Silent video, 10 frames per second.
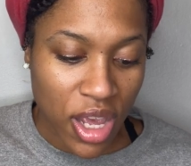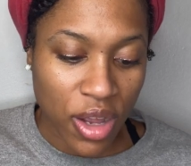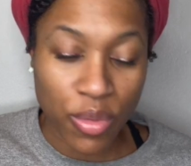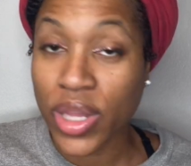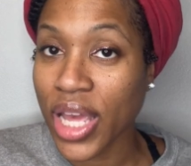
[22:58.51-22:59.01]

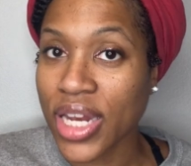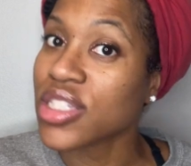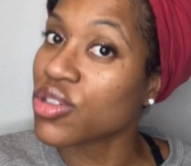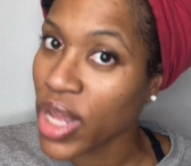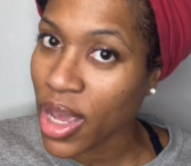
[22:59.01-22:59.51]
related
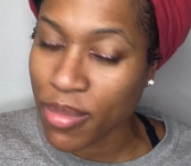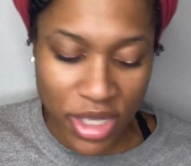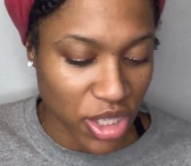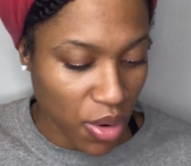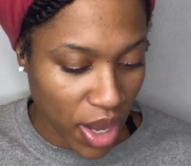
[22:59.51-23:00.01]
to
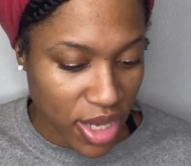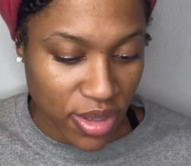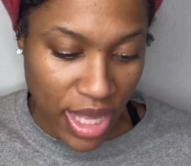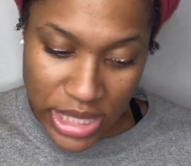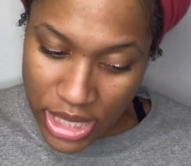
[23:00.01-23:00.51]
damage. Okay, so
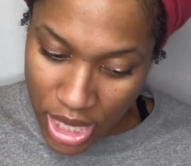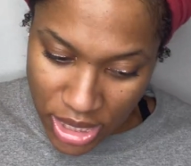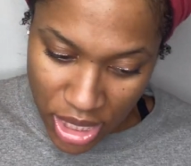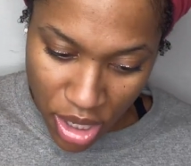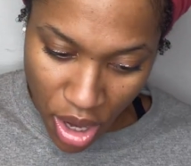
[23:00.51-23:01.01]
that's good
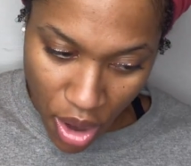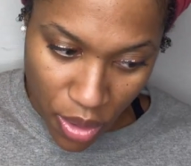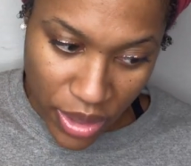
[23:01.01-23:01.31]
to know.